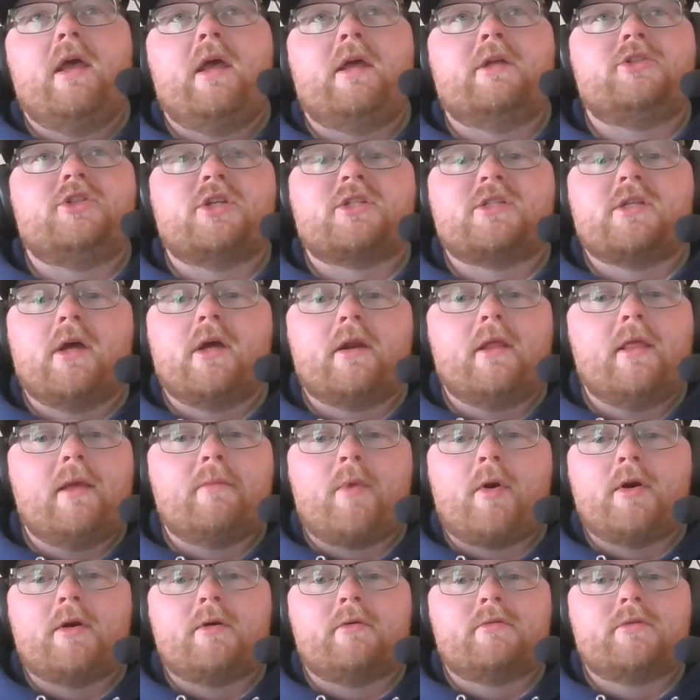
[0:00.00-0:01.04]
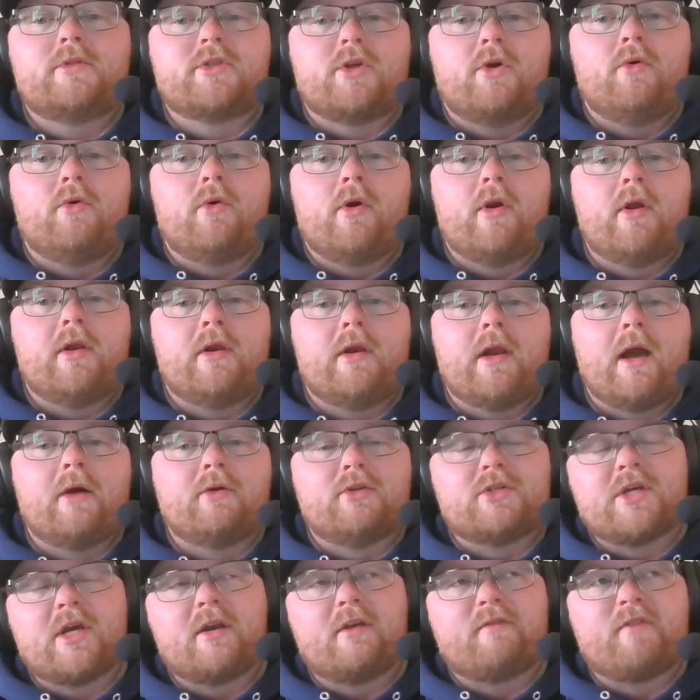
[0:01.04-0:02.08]
It's just none of them are scoring
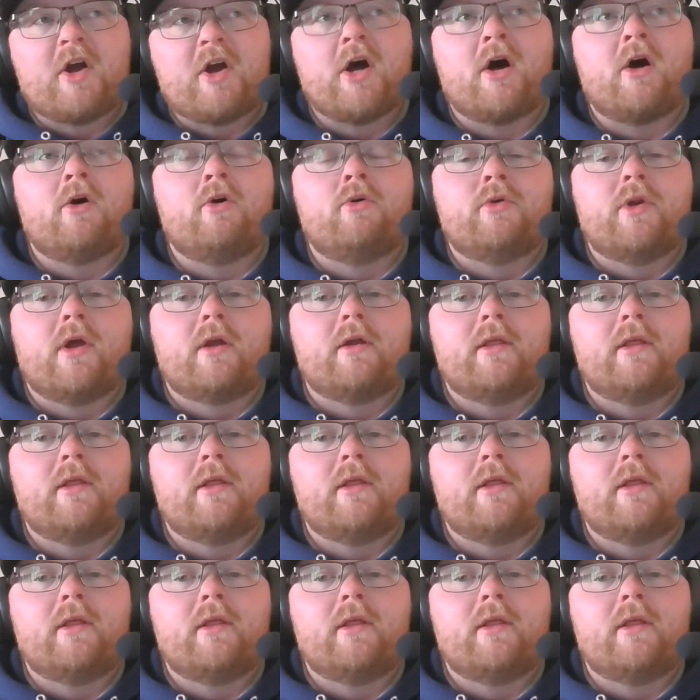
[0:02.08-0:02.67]
outside of Aho.